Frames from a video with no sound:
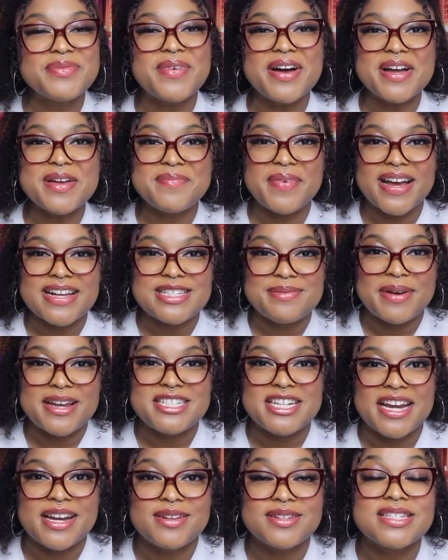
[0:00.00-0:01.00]
and welcome back to my
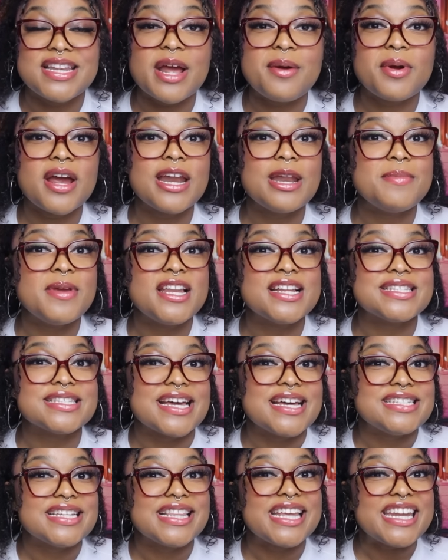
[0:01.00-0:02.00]
channel. Today we're going to be
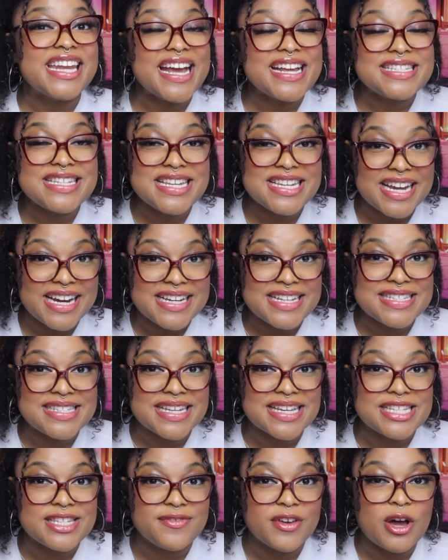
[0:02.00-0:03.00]
discussing the
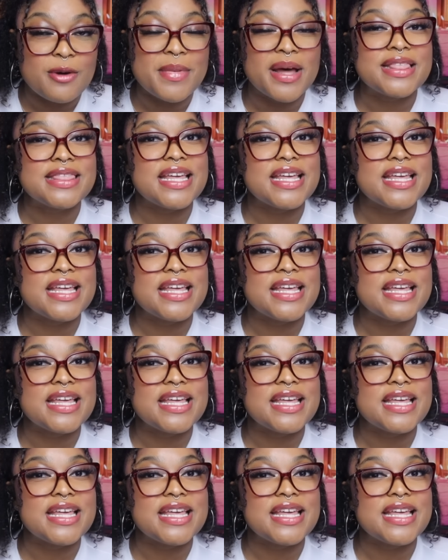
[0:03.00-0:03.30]
1996 film A